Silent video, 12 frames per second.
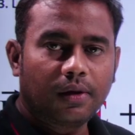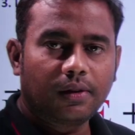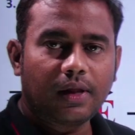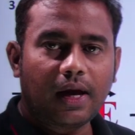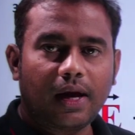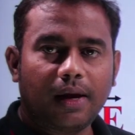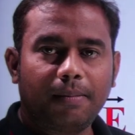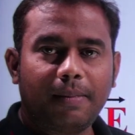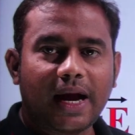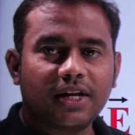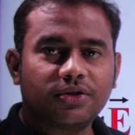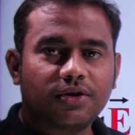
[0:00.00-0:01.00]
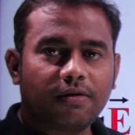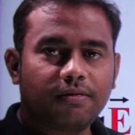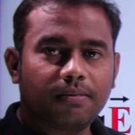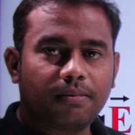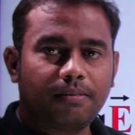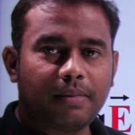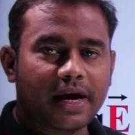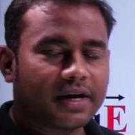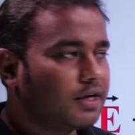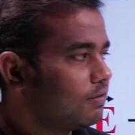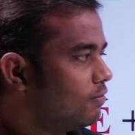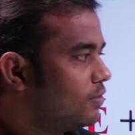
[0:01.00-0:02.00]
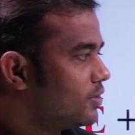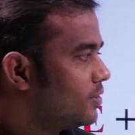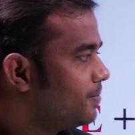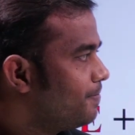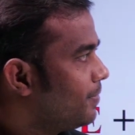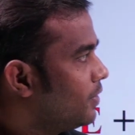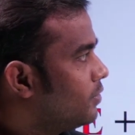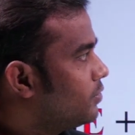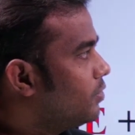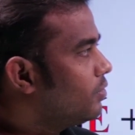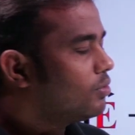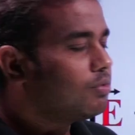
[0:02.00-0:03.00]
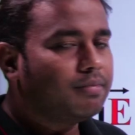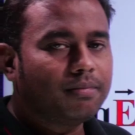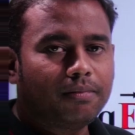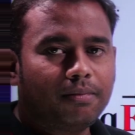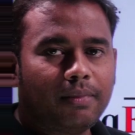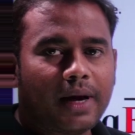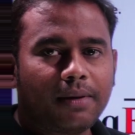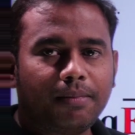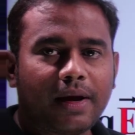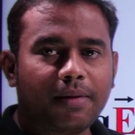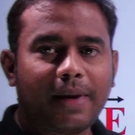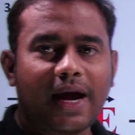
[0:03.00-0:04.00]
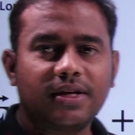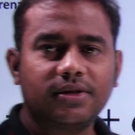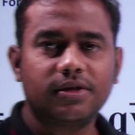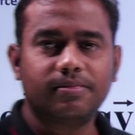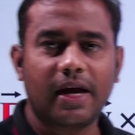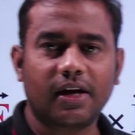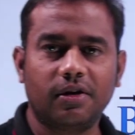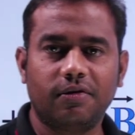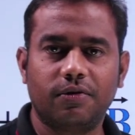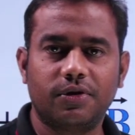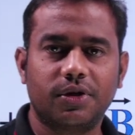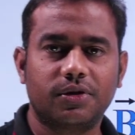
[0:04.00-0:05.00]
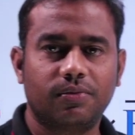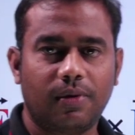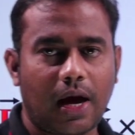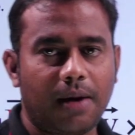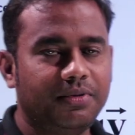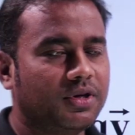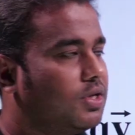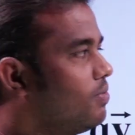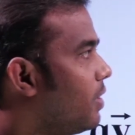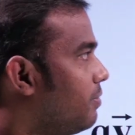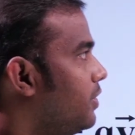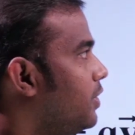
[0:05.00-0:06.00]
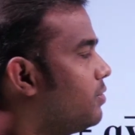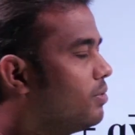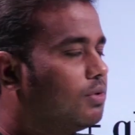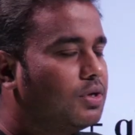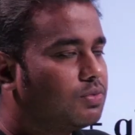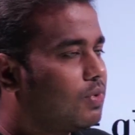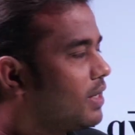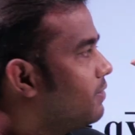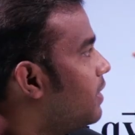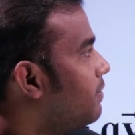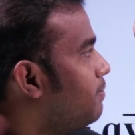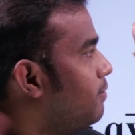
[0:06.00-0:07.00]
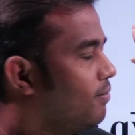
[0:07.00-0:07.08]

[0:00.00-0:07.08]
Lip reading: the balance of magnetic forces. So, to balance this magnetic forces, obviously what we need to do is, whatever the